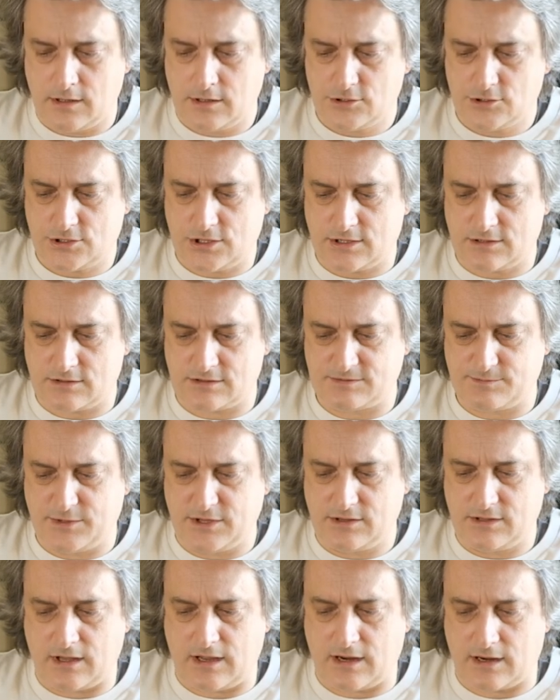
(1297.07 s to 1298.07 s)
shutter
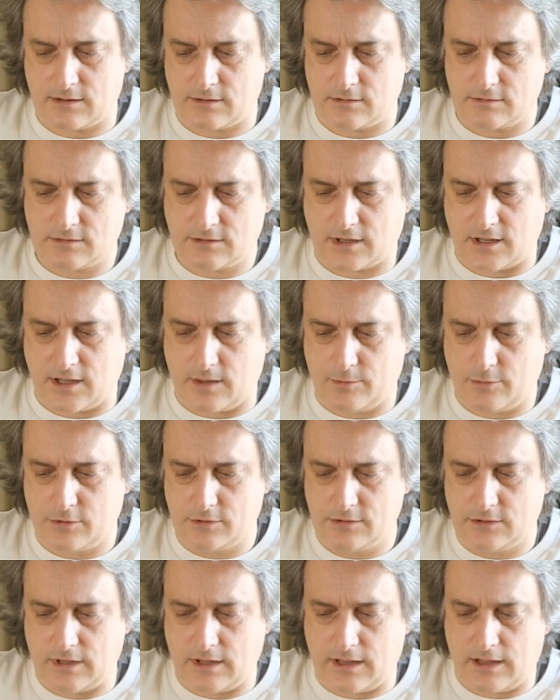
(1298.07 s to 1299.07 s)
speed are not
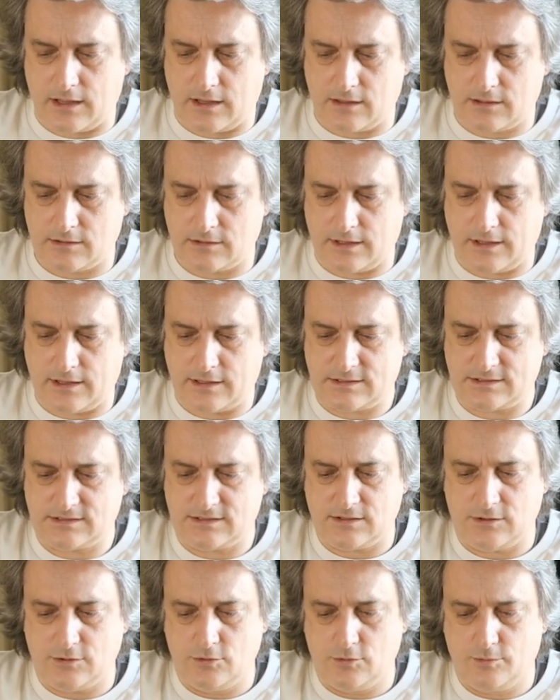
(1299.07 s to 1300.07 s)
coupled
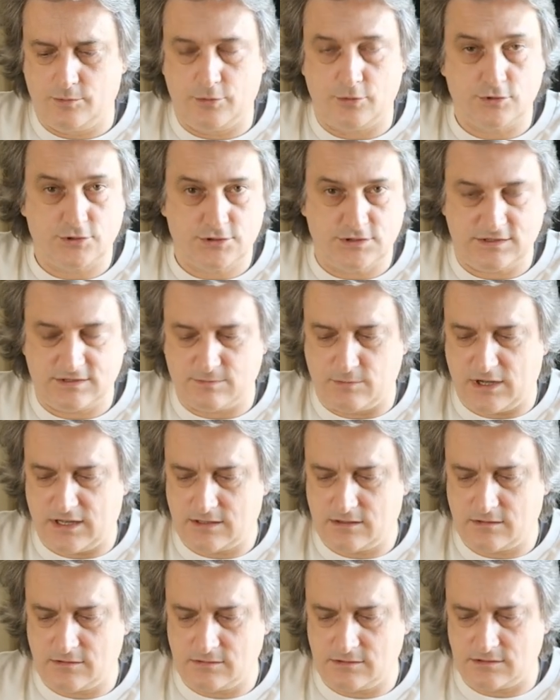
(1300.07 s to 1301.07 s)
unless you push this
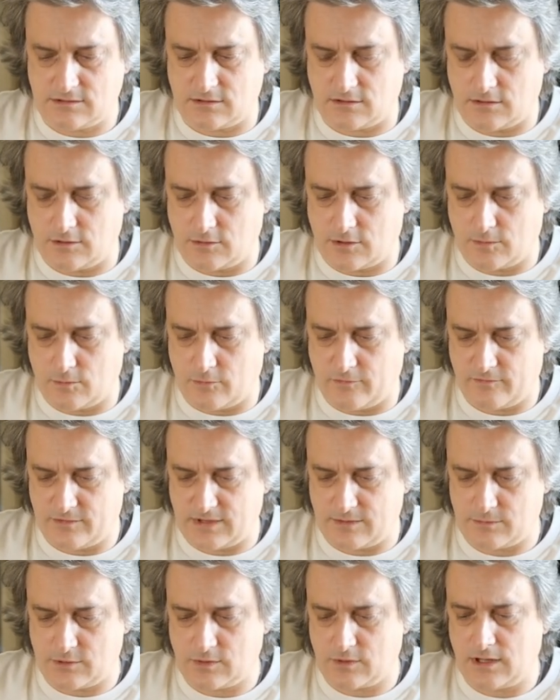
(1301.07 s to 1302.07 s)
button, so you can move
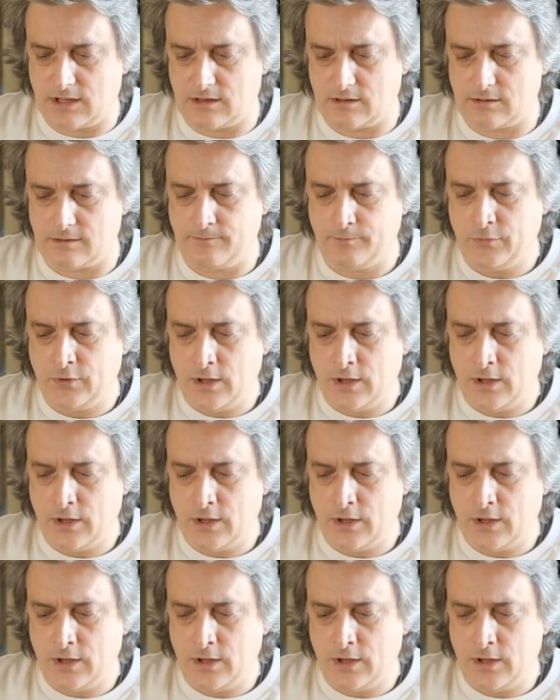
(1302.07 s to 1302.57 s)
them together,